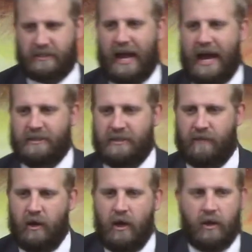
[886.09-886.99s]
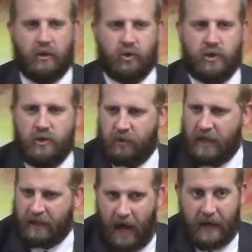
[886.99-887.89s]
chaos and stuff? So you
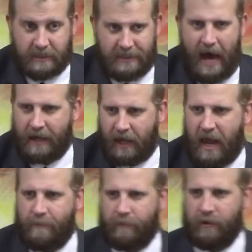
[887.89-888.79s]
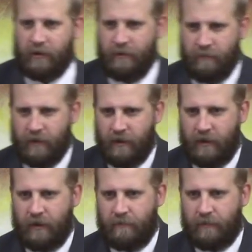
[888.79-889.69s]
think God's not capable
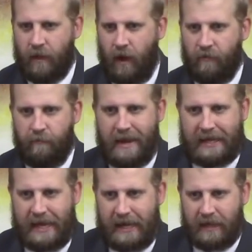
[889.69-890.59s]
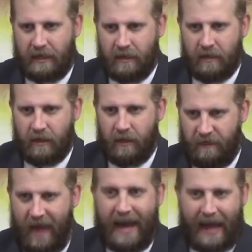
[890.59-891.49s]
of making
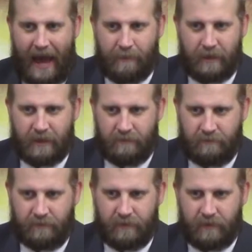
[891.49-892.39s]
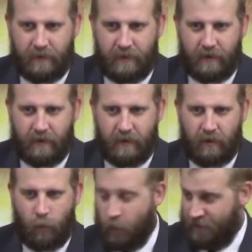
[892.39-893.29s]
that happen
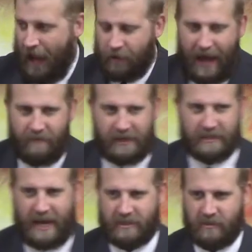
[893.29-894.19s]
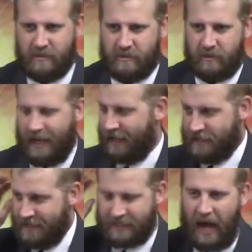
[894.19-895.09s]
without having disasters? Like,
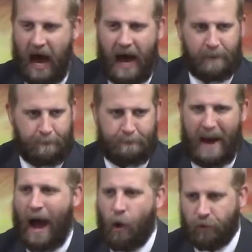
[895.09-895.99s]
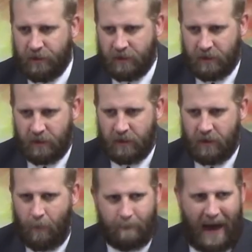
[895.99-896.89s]
is God bound
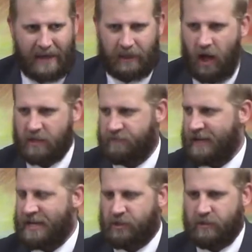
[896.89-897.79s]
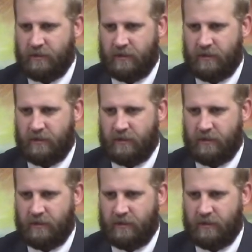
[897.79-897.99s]
by the laws of nature?